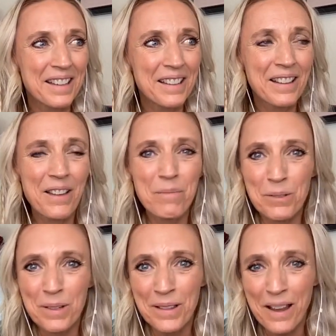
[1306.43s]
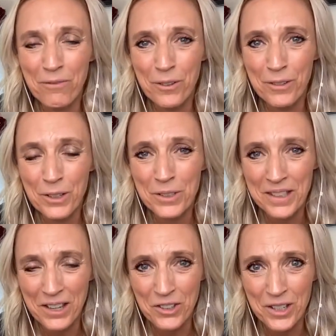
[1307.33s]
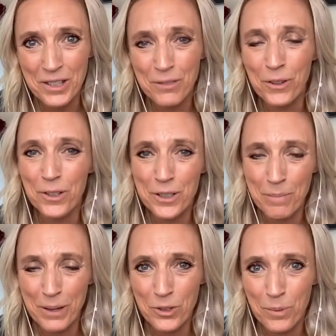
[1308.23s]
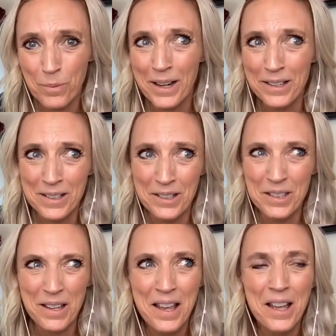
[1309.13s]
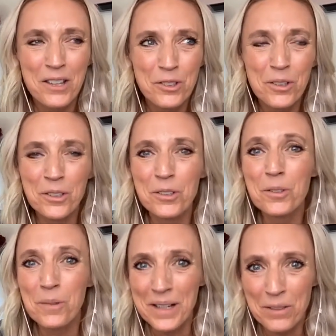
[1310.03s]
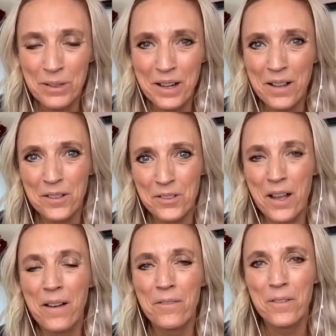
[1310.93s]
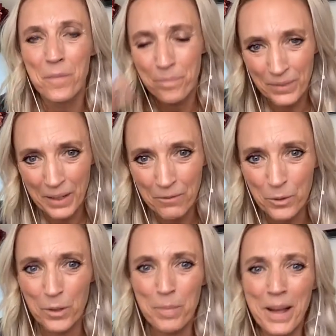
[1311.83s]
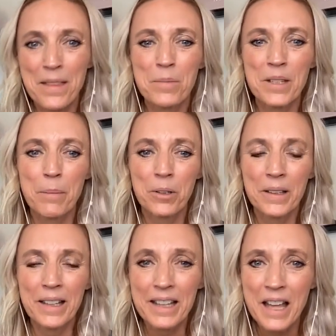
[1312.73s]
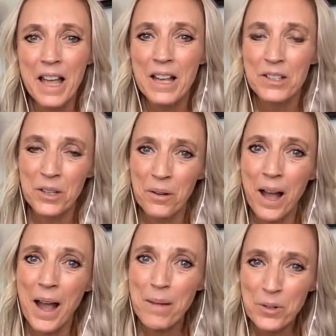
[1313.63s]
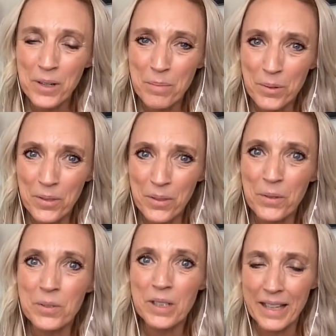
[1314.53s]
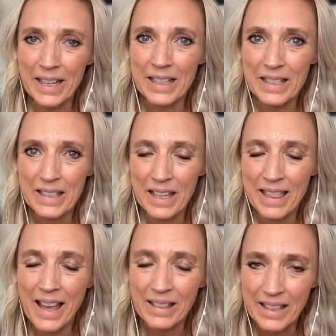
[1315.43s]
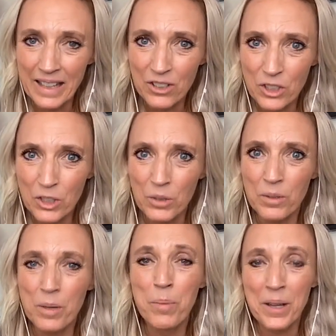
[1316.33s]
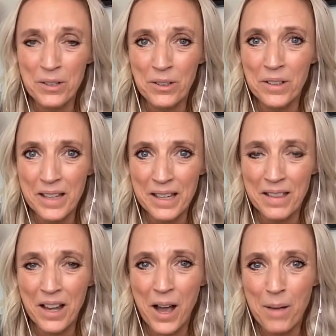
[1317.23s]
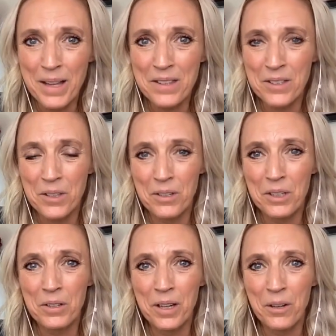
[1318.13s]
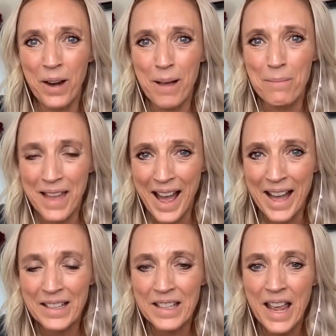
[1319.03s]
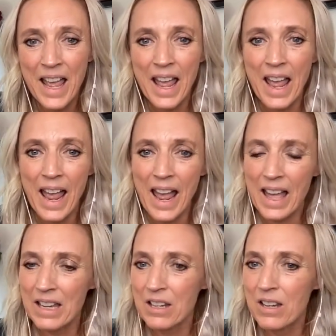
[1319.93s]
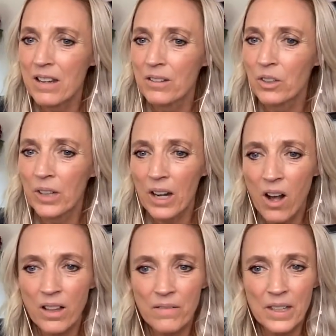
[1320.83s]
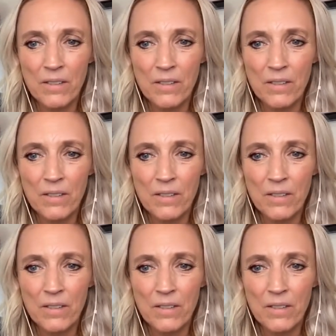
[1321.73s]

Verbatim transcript: Life Between Life reviews sessions for a special price. It's $223 off if you were to buy them separately. So I'm going to put those links, that link to the bundle in the comments so that you can grab that and you'll get all of the